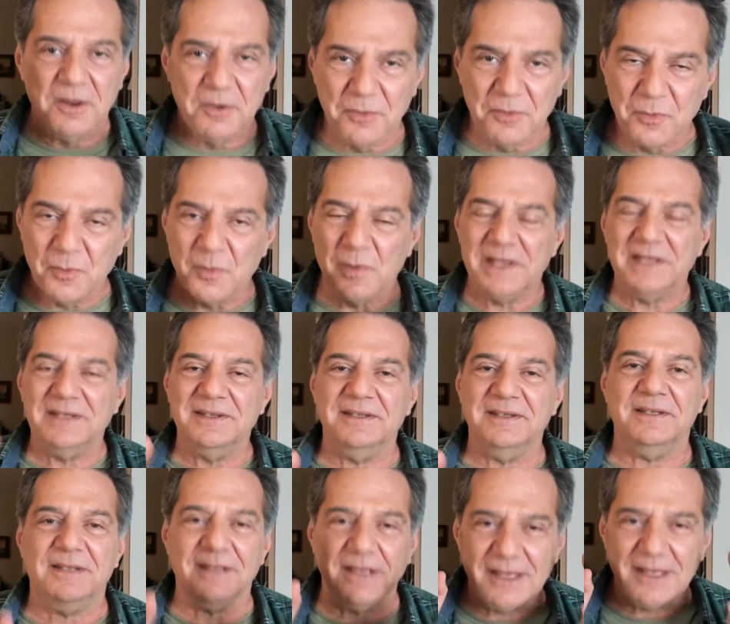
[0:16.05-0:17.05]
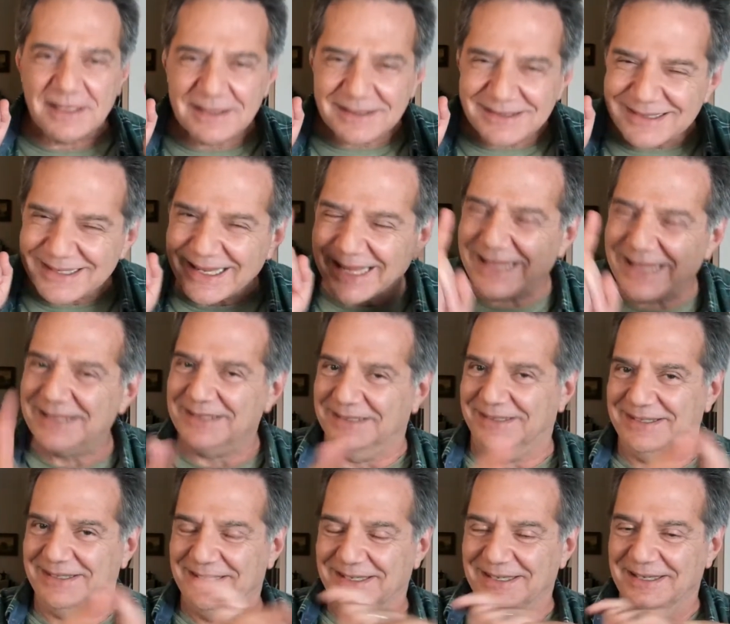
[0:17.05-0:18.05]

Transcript: with intent.